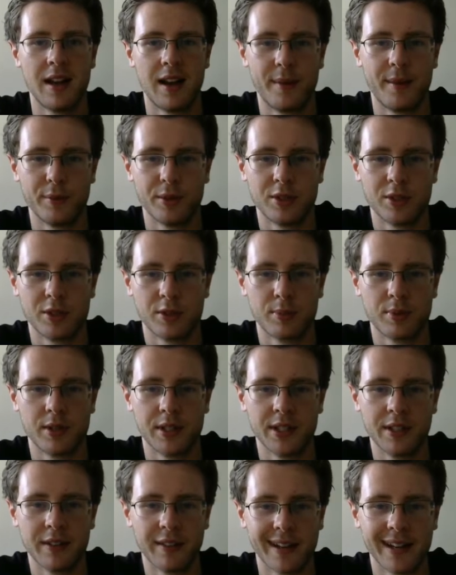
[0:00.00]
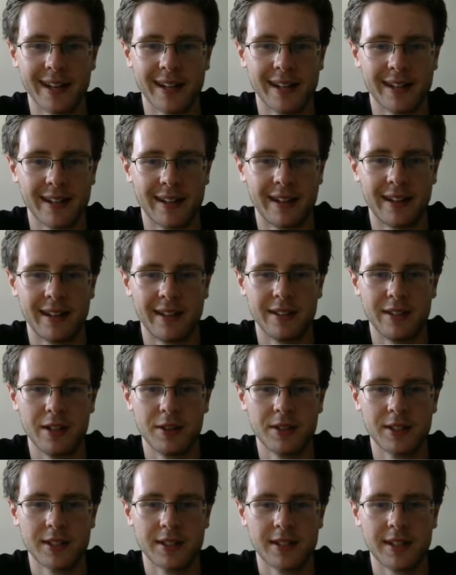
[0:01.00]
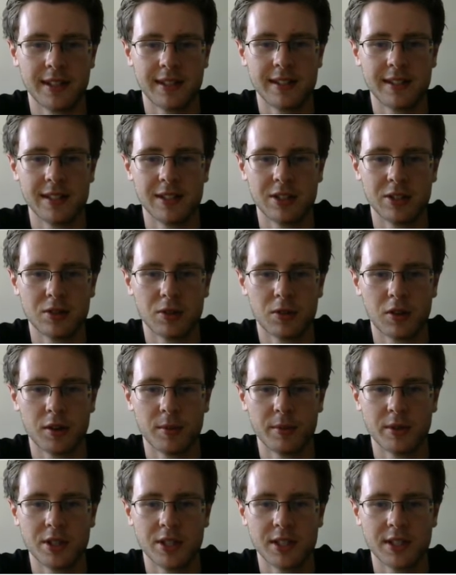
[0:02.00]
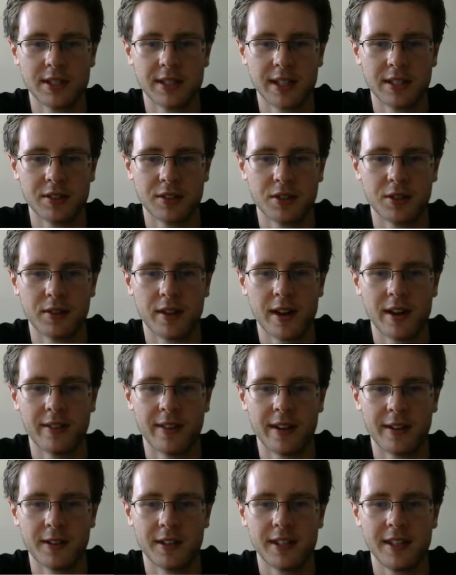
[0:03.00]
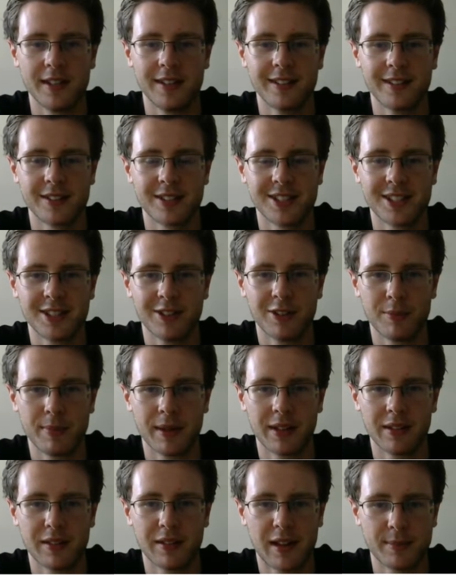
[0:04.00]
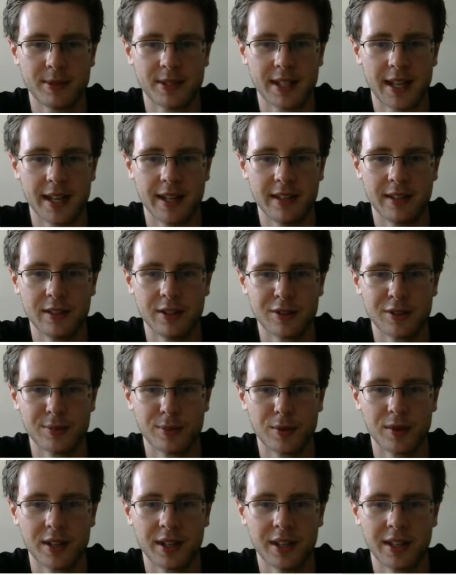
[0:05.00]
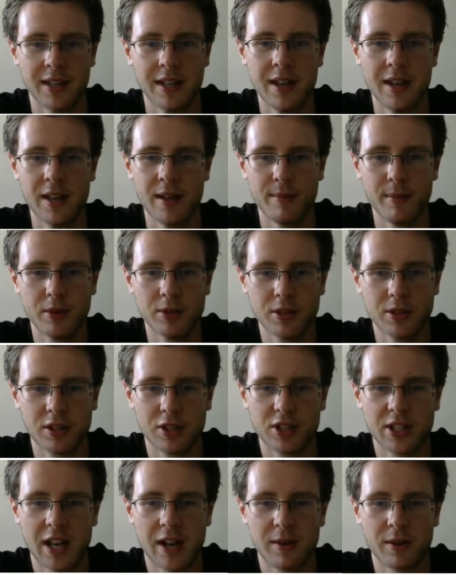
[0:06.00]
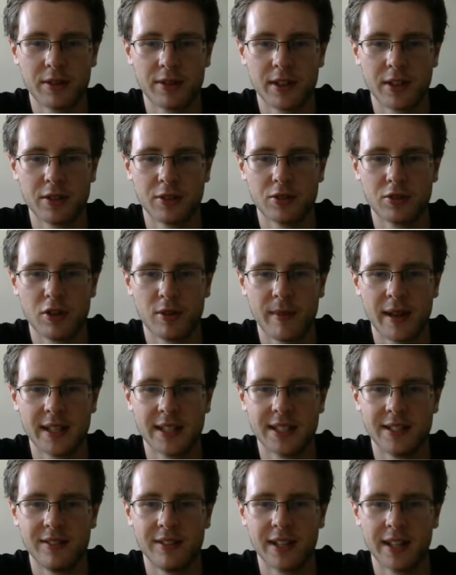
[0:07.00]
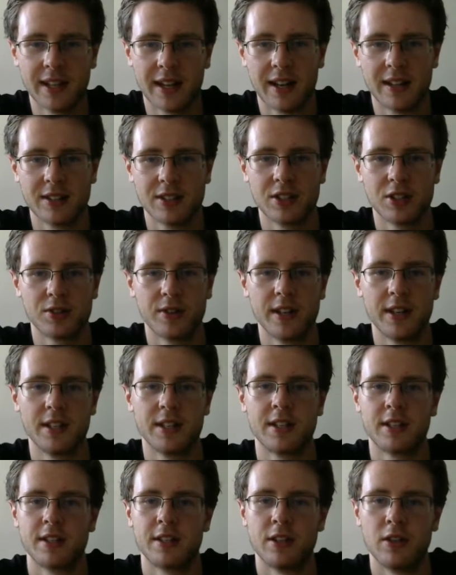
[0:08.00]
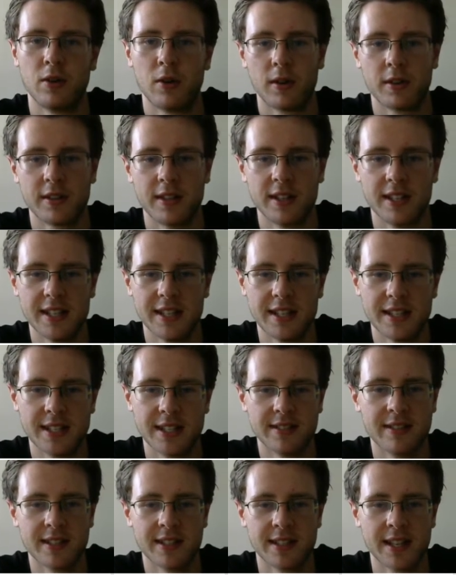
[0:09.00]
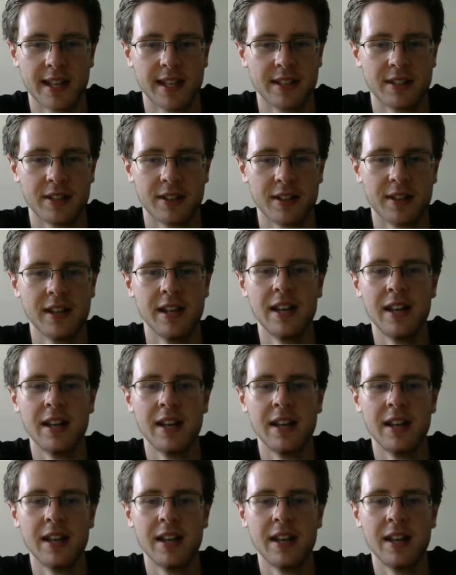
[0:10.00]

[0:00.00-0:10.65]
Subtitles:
Which is pretty great. Notice that the storm, which is centered right around here, is still a bit lopsided this morning. Most of the shower and thunderstorm activity concentrated to the north and east of the center.